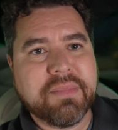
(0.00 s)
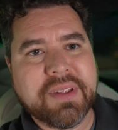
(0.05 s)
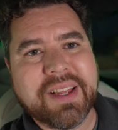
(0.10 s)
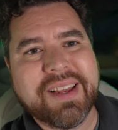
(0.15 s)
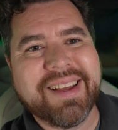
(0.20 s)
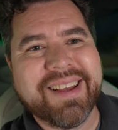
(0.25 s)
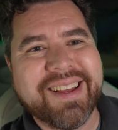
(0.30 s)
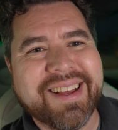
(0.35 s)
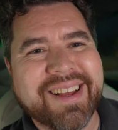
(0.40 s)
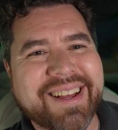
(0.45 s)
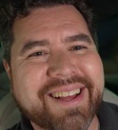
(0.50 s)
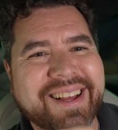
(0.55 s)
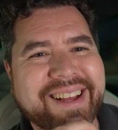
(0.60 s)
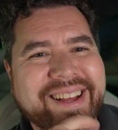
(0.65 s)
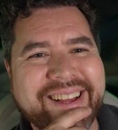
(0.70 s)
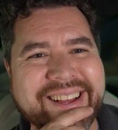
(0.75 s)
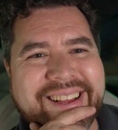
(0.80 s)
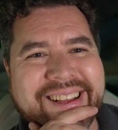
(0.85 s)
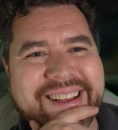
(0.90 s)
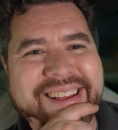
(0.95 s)

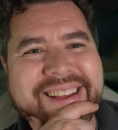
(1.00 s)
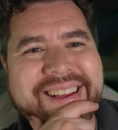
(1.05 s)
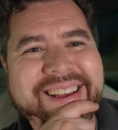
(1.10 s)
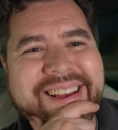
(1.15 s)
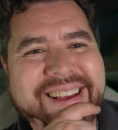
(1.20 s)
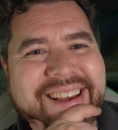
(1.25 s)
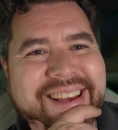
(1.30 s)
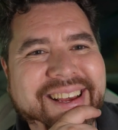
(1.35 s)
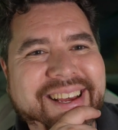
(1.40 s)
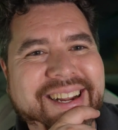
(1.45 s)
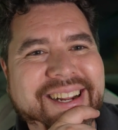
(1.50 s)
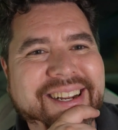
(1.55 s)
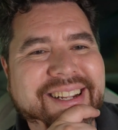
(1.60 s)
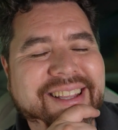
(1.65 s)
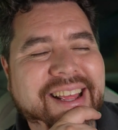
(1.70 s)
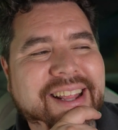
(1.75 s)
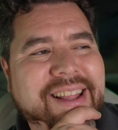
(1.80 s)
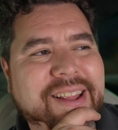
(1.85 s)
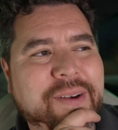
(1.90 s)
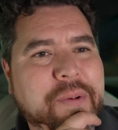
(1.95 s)
And
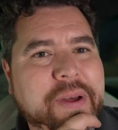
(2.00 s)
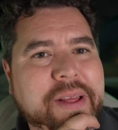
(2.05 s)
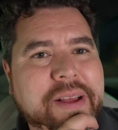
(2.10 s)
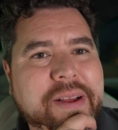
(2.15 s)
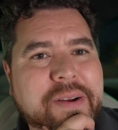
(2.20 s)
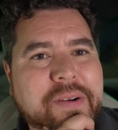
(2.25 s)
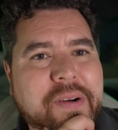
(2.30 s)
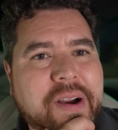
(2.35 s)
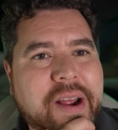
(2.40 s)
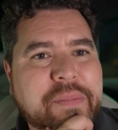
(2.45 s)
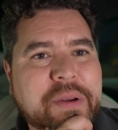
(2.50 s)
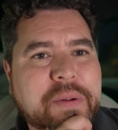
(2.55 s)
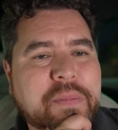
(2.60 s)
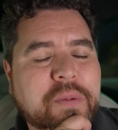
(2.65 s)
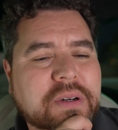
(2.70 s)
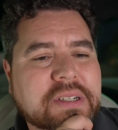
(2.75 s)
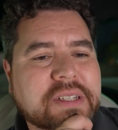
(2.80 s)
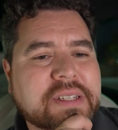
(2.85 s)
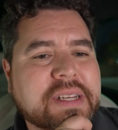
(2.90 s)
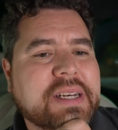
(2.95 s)
then that way you can cram in
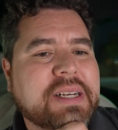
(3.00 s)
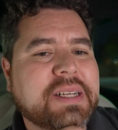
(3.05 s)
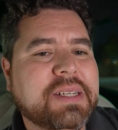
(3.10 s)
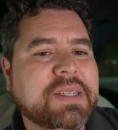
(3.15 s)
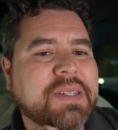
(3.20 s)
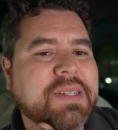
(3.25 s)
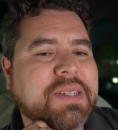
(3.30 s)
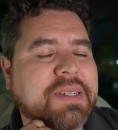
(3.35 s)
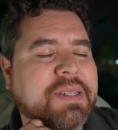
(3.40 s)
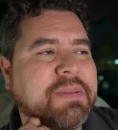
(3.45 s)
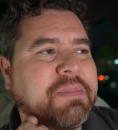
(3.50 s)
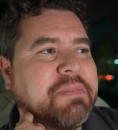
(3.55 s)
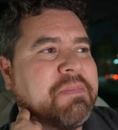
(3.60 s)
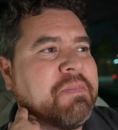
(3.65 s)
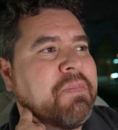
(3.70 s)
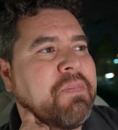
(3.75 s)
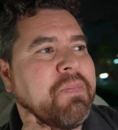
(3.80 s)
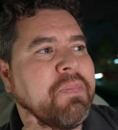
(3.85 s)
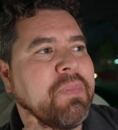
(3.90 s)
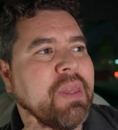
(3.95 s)
more cells, and
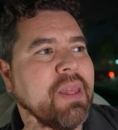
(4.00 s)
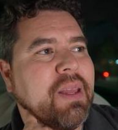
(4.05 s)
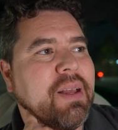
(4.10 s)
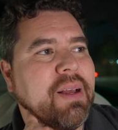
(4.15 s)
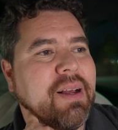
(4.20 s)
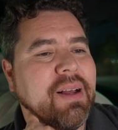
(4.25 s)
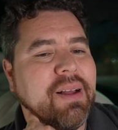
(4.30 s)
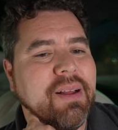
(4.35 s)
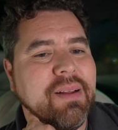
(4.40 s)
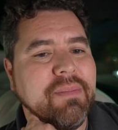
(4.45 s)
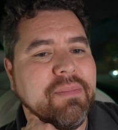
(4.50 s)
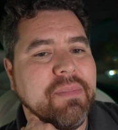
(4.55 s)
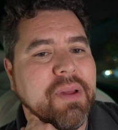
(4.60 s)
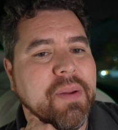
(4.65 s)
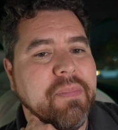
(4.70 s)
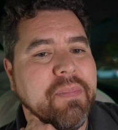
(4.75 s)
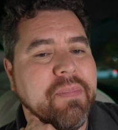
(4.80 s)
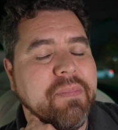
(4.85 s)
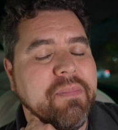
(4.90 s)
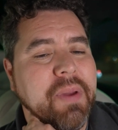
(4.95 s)

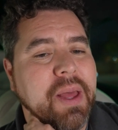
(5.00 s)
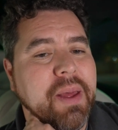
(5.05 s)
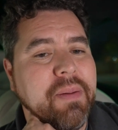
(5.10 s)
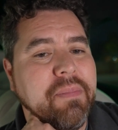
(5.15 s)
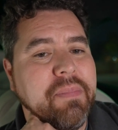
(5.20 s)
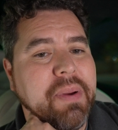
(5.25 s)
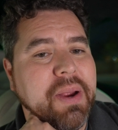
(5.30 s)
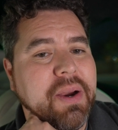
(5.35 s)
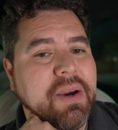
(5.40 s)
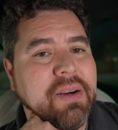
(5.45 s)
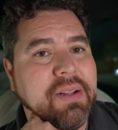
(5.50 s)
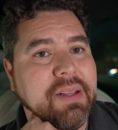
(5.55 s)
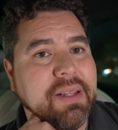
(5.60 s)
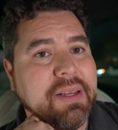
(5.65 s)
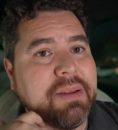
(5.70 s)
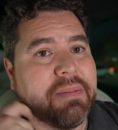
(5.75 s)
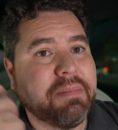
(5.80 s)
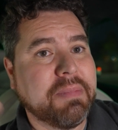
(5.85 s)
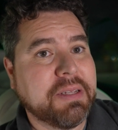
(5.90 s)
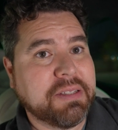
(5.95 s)

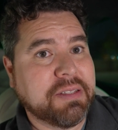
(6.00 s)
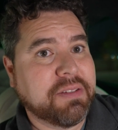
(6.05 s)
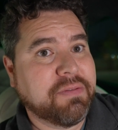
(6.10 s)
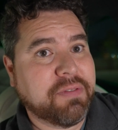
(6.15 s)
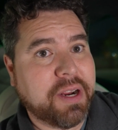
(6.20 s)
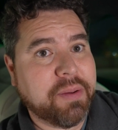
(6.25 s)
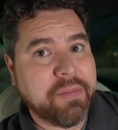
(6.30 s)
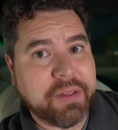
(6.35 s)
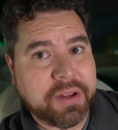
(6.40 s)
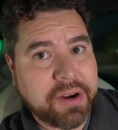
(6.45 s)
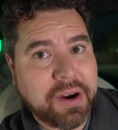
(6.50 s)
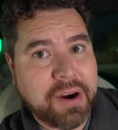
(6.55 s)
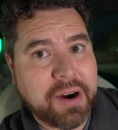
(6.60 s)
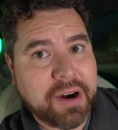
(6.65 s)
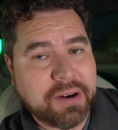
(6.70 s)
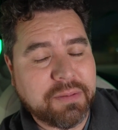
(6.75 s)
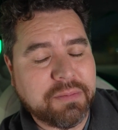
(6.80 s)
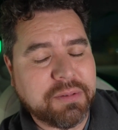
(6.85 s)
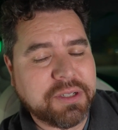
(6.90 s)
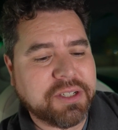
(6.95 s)
apparently it's the frame of the
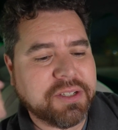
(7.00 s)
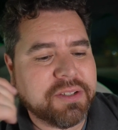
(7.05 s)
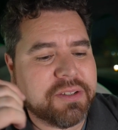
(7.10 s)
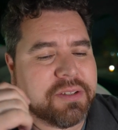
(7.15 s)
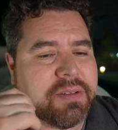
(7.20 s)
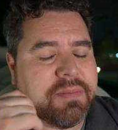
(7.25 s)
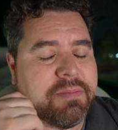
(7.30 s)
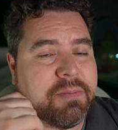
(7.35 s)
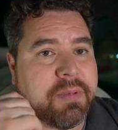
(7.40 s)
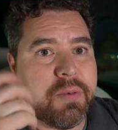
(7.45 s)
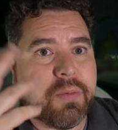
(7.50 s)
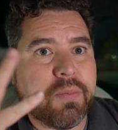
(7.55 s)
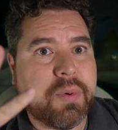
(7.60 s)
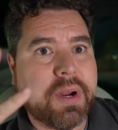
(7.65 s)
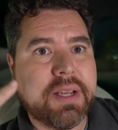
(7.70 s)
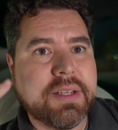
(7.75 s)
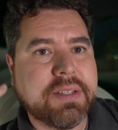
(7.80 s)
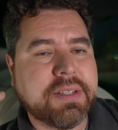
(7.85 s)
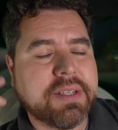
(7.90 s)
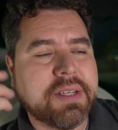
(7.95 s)
car, which is
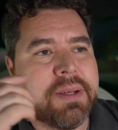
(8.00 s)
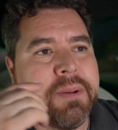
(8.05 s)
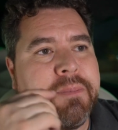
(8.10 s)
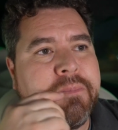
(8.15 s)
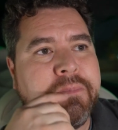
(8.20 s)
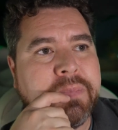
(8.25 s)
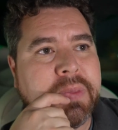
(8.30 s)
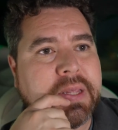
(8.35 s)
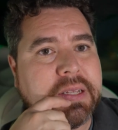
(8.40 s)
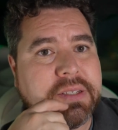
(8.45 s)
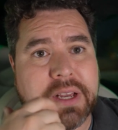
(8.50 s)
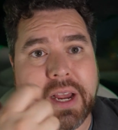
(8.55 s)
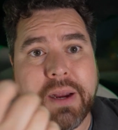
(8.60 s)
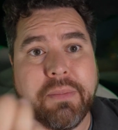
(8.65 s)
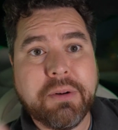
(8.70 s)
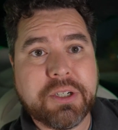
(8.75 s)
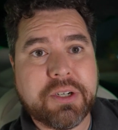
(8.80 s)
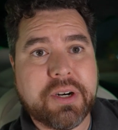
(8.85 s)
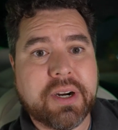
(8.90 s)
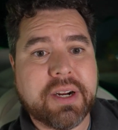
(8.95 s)
crazy.
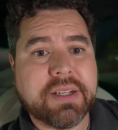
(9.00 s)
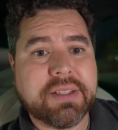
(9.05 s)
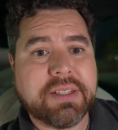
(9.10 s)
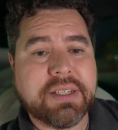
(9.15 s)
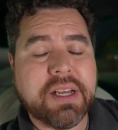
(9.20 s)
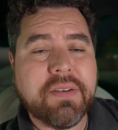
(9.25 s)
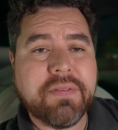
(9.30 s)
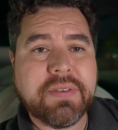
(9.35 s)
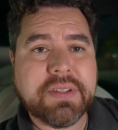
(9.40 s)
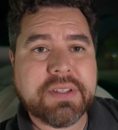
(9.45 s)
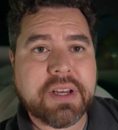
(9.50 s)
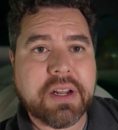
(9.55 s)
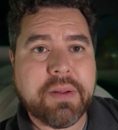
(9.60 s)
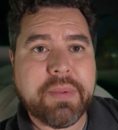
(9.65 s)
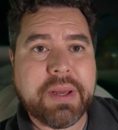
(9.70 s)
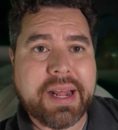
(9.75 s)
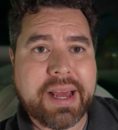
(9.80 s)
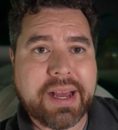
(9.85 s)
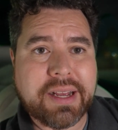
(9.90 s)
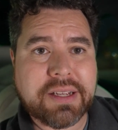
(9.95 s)
Cybertruck itself, it's going to
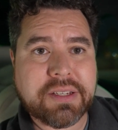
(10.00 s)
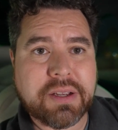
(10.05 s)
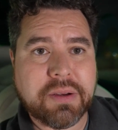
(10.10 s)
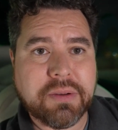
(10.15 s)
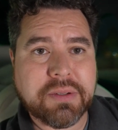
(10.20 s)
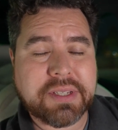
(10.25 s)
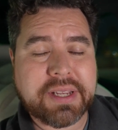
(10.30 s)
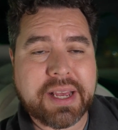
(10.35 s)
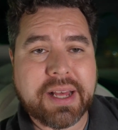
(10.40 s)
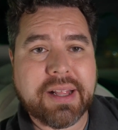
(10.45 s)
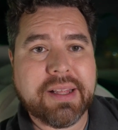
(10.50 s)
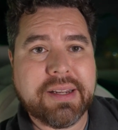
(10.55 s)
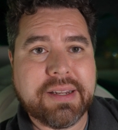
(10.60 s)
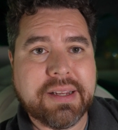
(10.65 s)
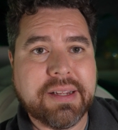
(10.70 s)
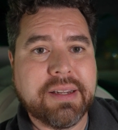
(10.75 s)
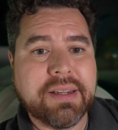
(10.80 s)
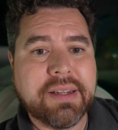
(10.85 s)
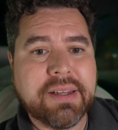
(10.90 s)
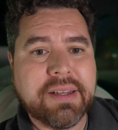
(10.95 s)
be an
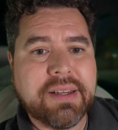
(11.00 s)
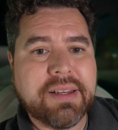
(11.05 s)
exoskeleton.